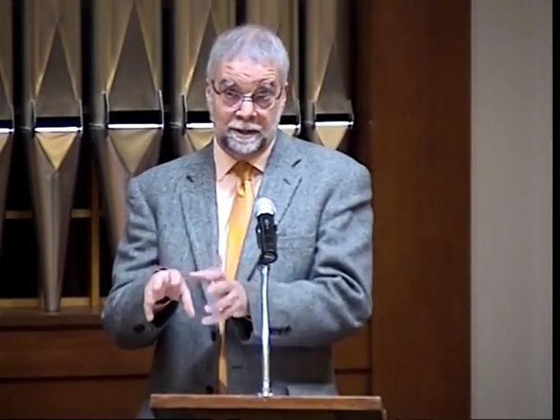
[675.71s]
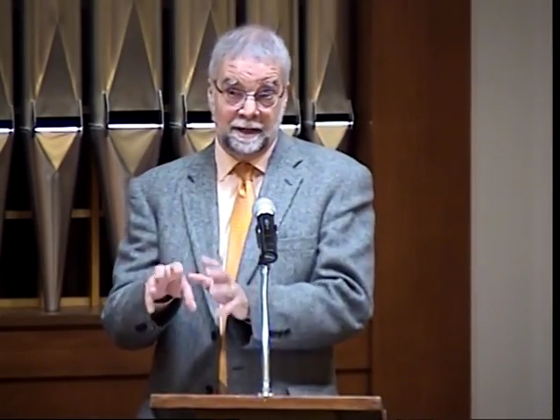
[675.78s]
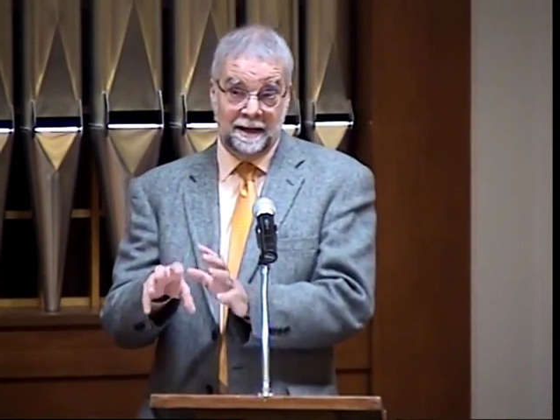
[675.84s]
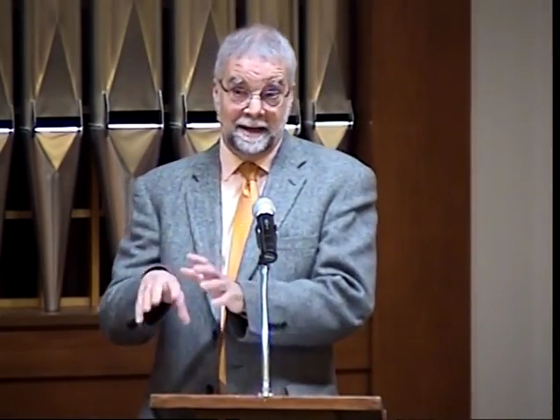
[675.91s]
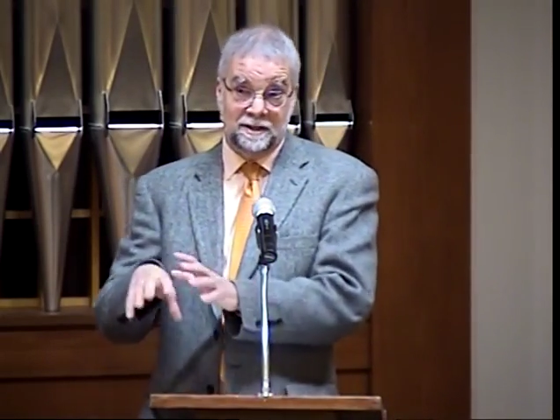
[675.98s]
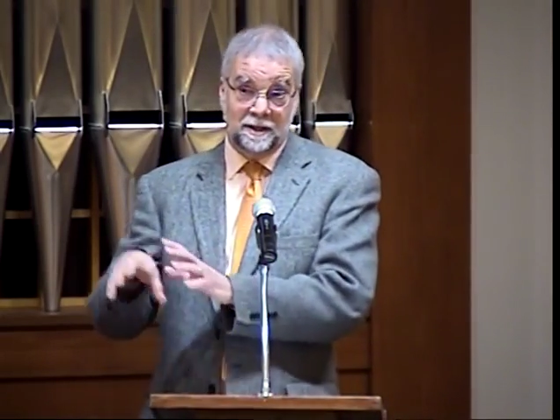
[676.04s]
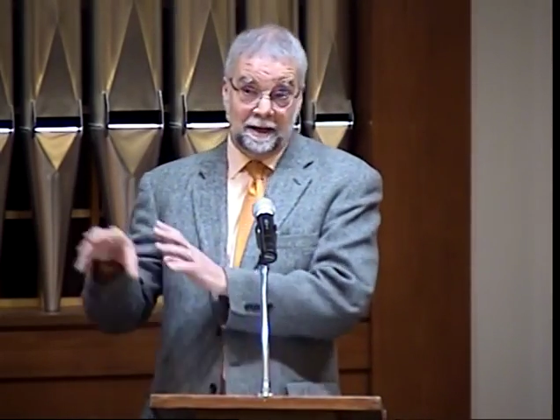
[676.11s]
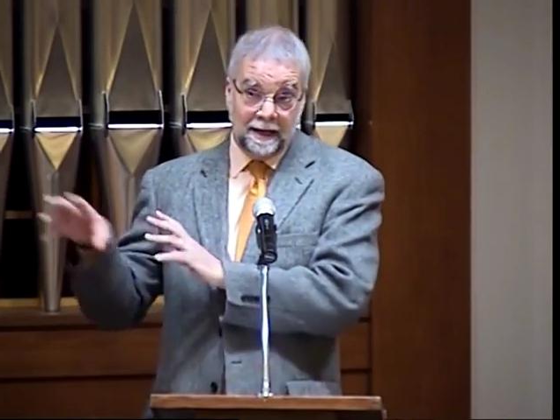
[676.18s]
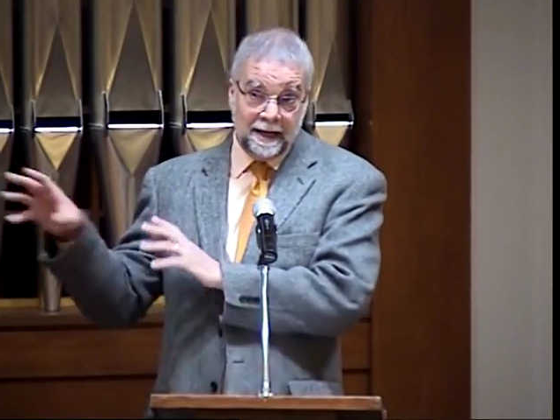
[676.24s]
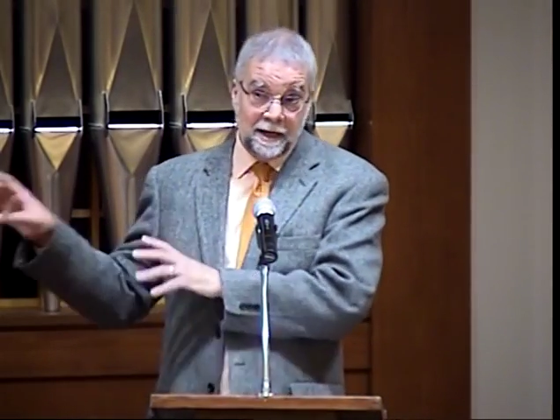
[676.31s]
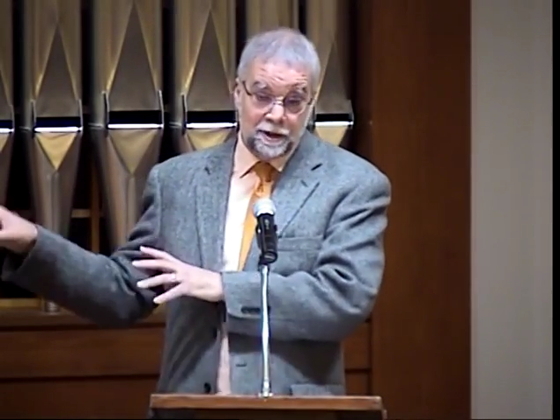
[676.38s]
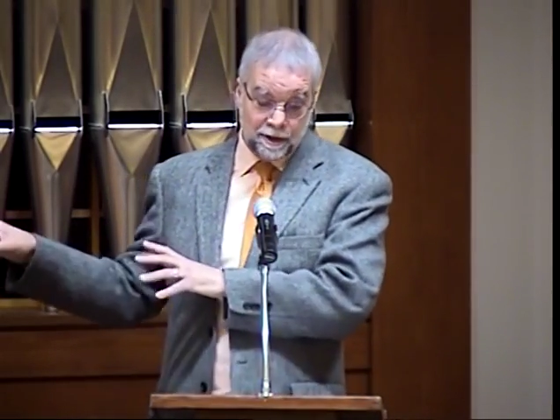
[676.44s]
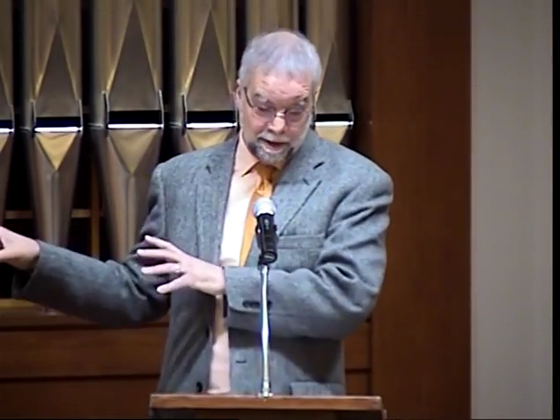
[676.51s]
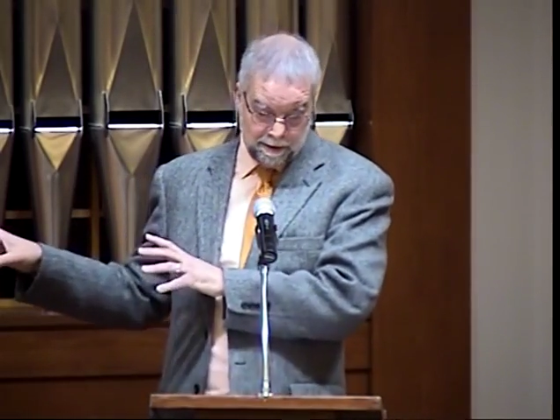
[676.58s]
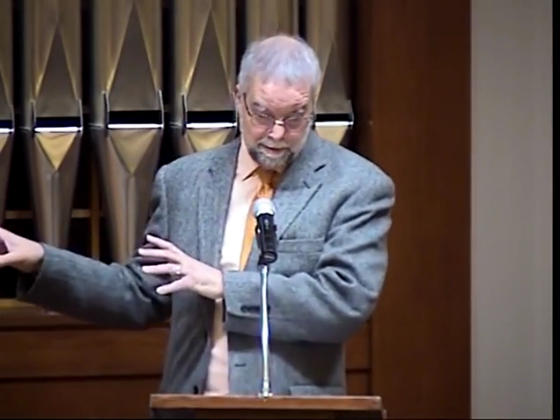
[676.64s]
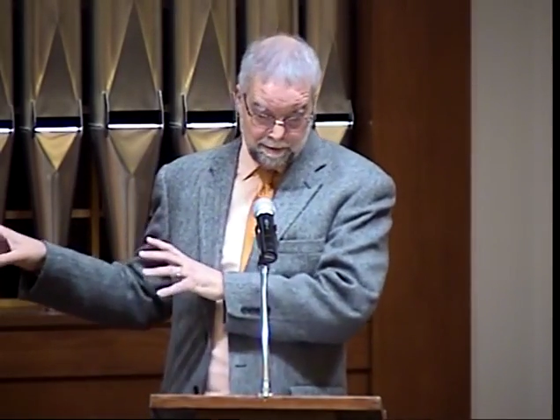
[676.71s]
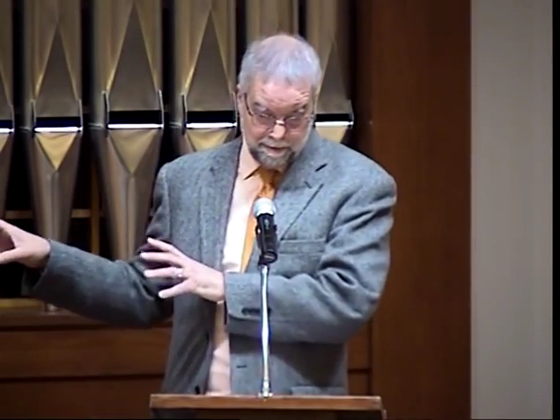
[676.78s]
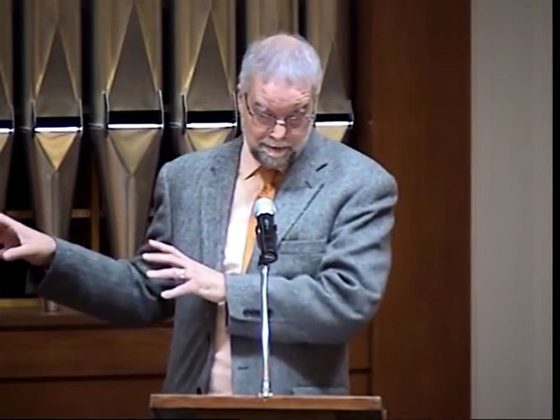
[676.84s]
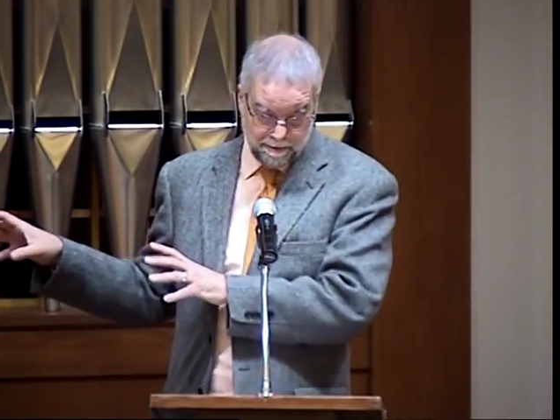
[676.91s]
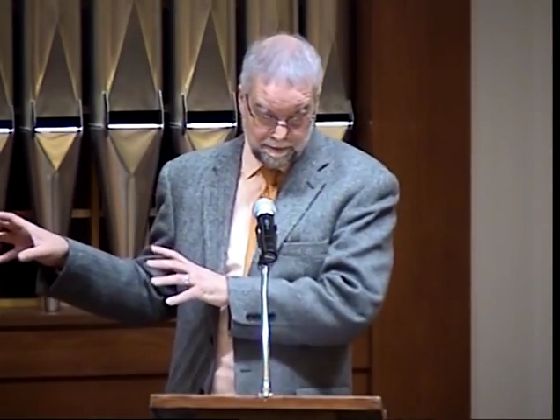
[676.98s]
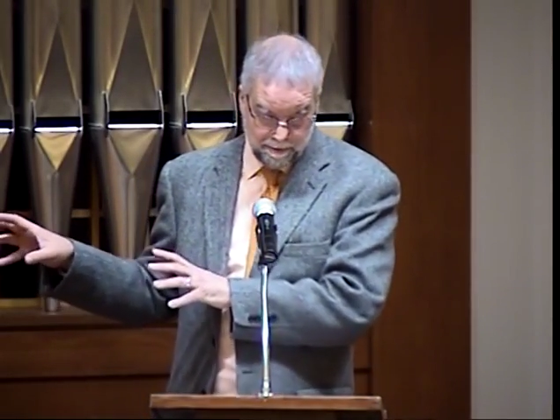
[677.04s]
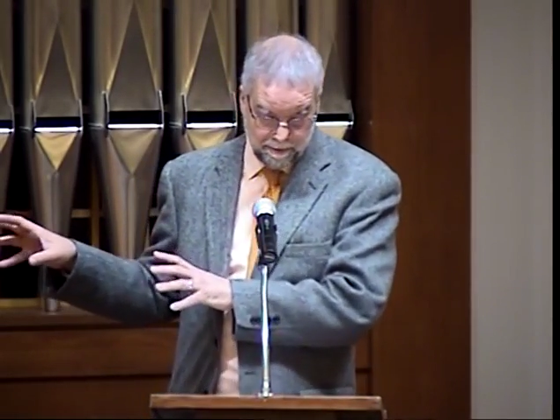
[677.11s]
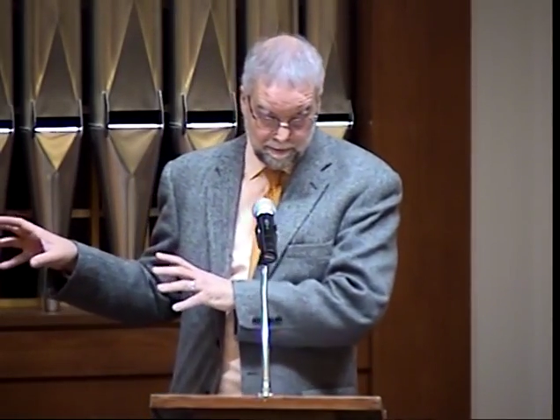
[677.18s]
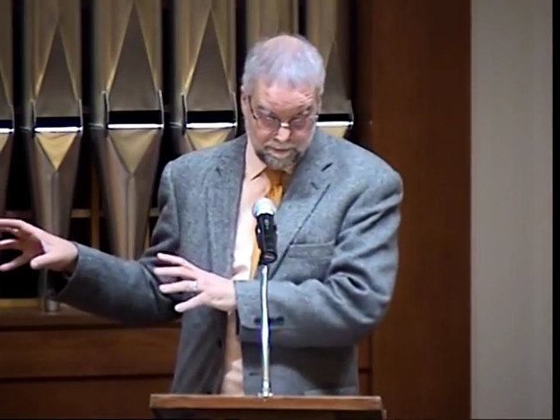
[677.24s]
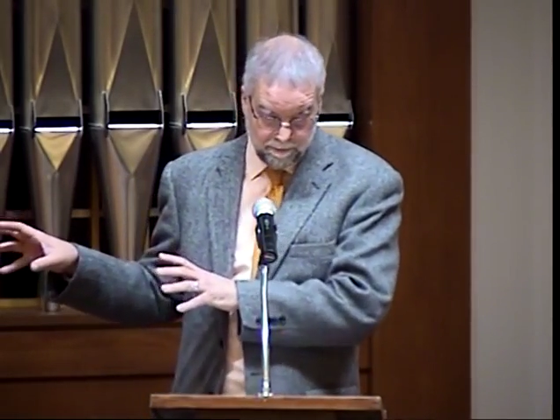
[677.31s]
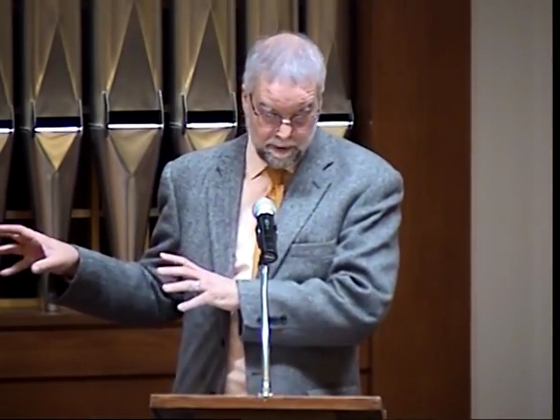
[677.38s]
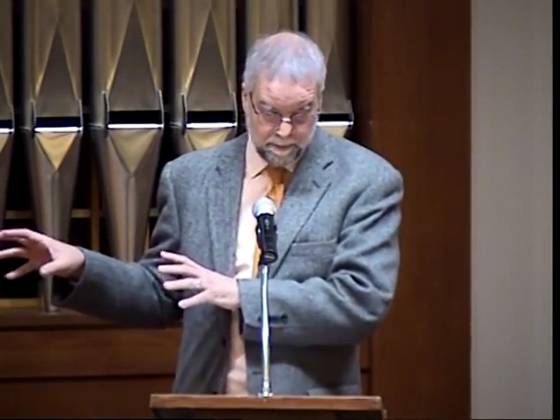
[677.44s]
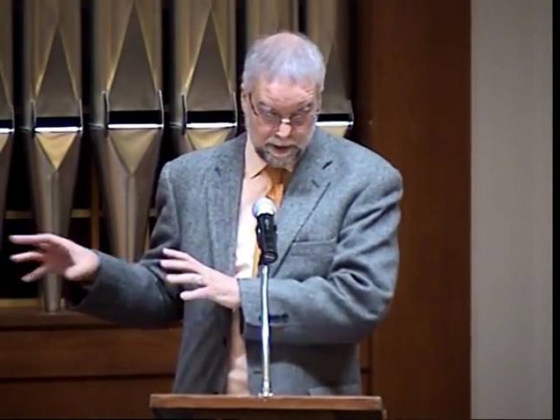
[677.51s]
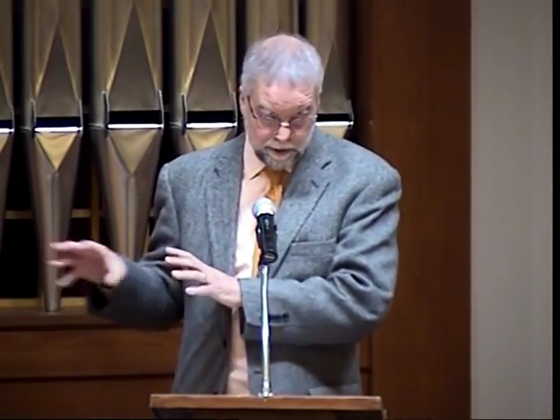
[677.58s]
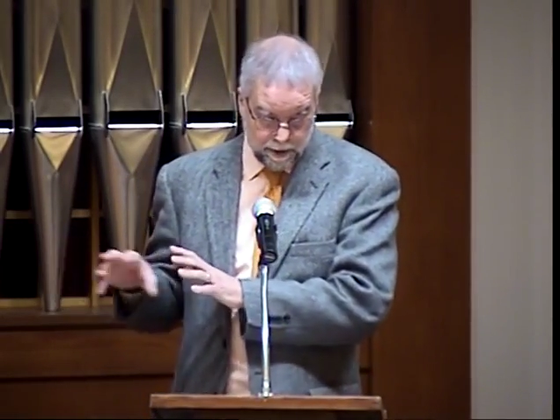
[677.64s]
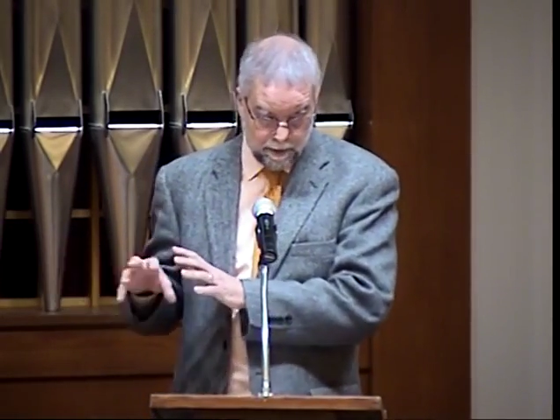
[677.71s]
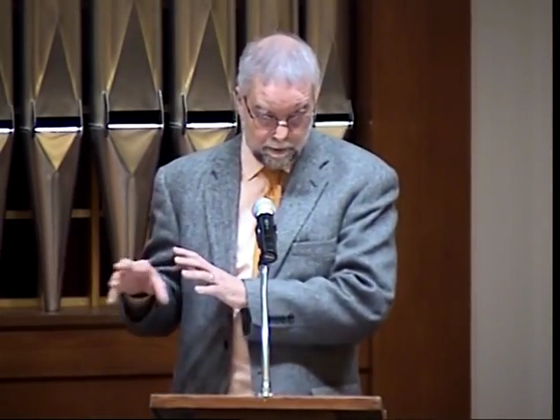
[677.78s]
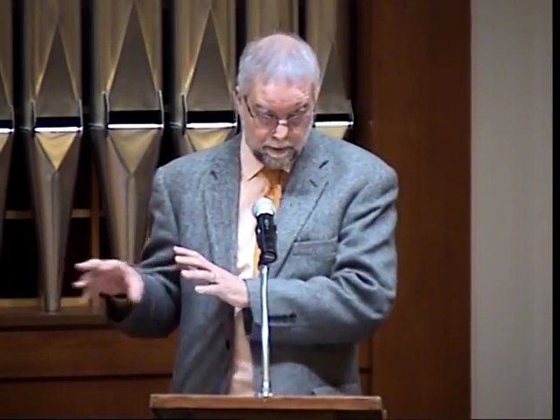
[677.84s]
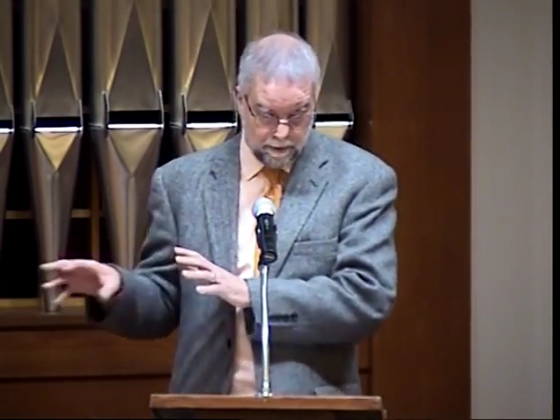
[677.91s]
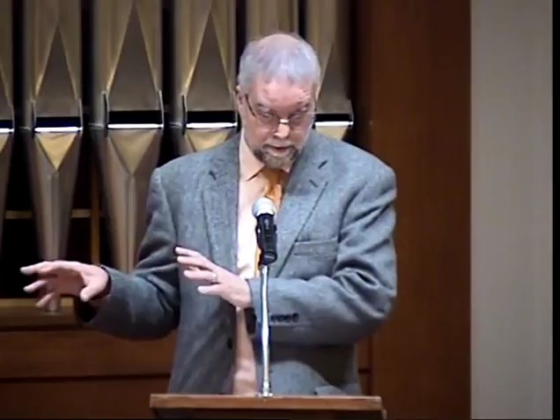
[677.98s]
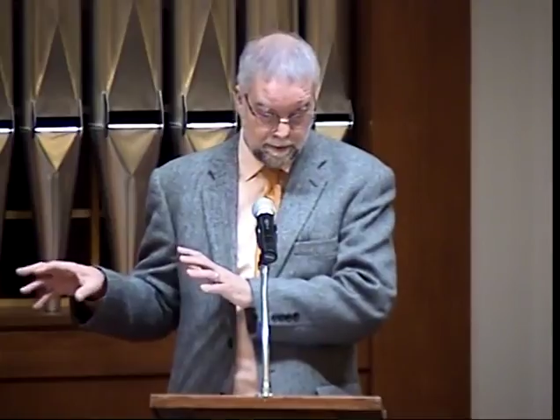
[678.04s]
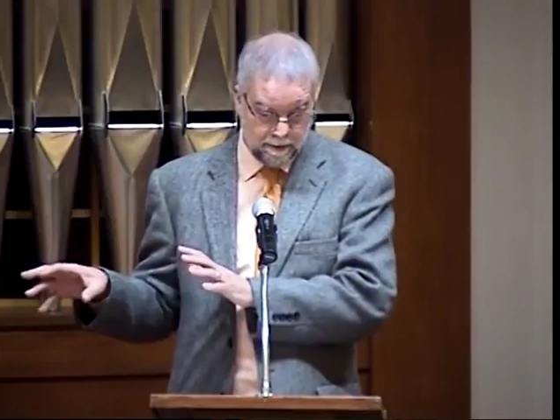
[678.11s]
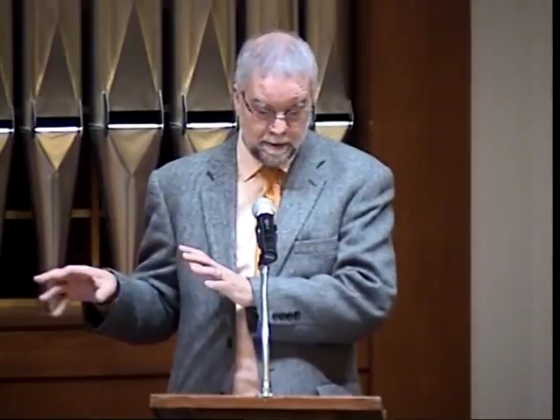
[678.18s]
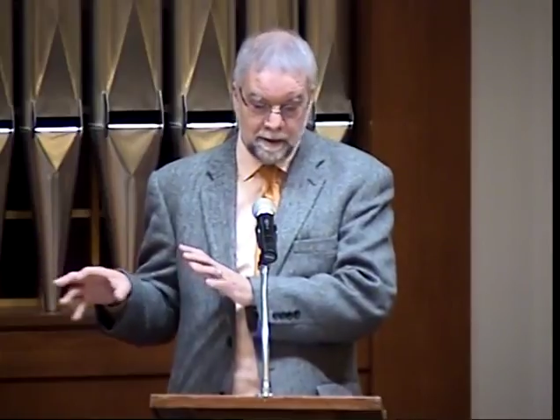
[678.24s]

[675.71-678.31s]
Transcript: in isolation from each other,